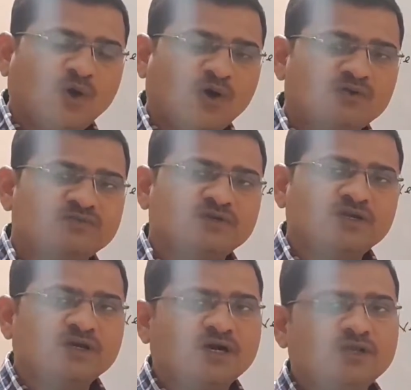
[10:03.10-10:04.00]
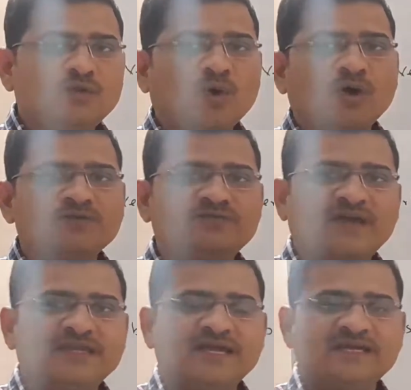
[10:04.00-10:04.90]
of a
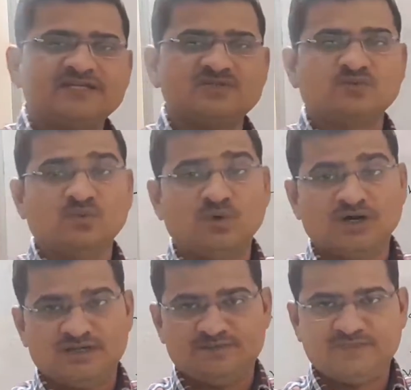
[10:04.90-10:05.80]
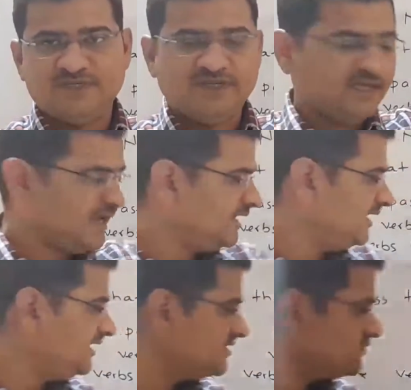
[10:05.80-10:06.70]
non-finite verb,
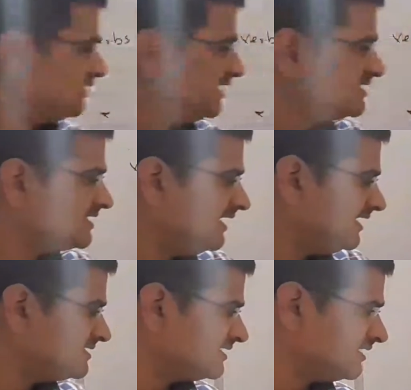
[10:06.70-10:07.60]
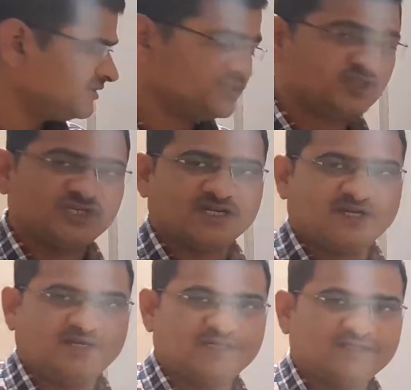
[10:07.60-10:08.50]
and it is, we can say, it is a
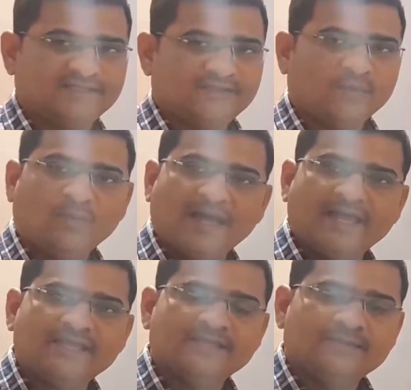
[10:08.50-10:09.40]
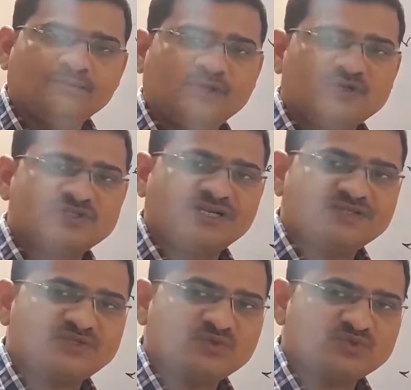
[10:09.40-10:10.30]
gerund. Why? Because it
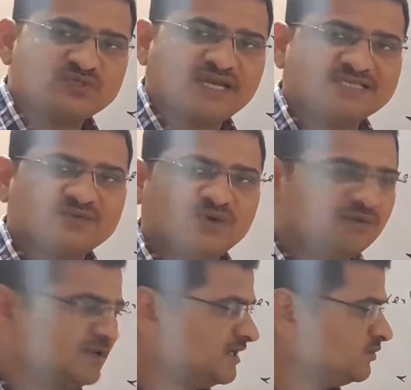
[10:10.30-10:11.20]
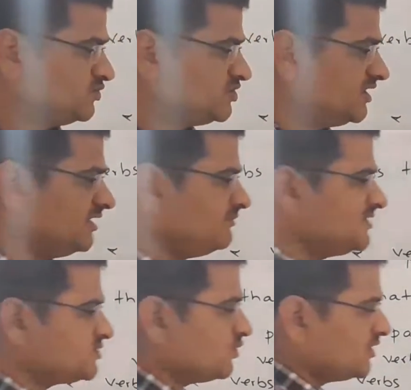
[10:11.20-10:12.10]
is used as a verbal noun. Gerund
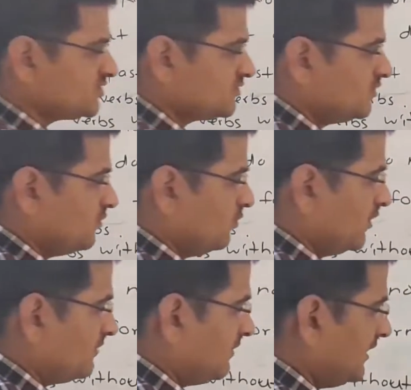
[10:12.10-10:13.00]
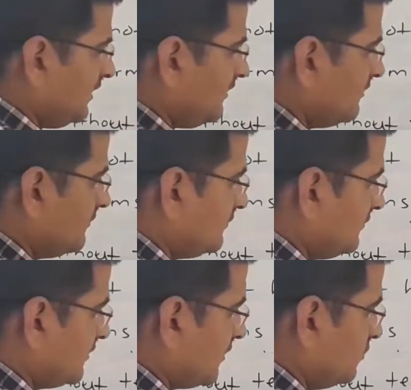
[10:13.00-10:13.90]
means what? Verbal
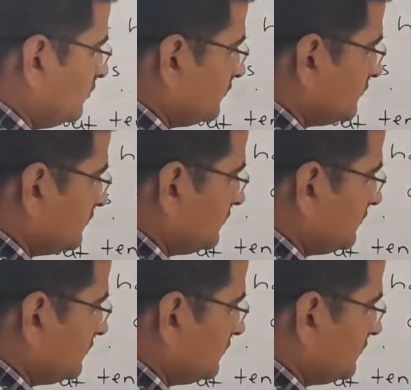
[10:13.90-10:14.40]
noun.